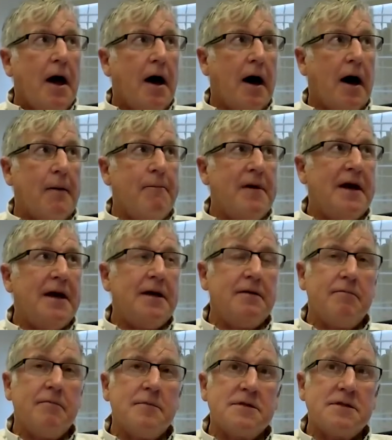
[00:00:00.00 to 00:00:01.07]

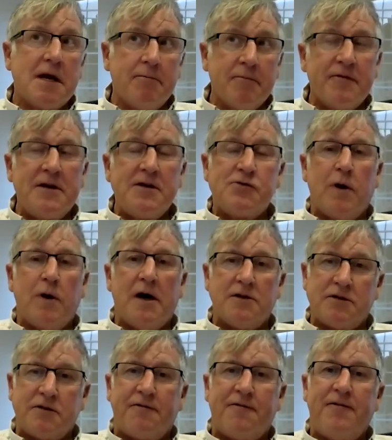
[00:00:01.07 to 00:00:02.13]
And some of these
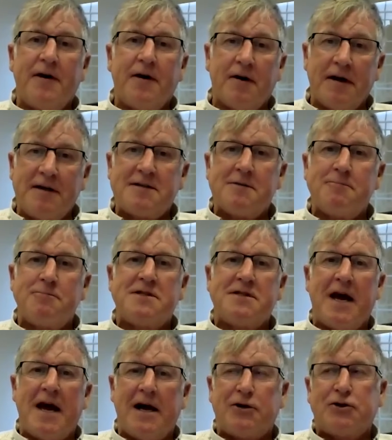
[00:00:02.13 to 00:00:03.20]
wells are fairly
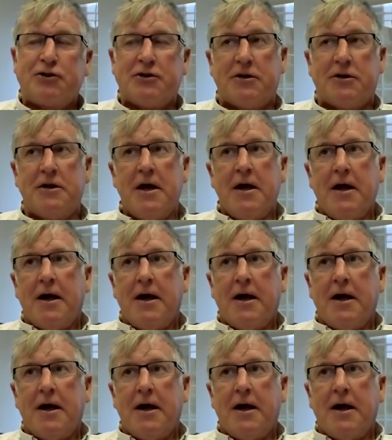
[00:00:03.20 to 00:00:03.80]
substantial.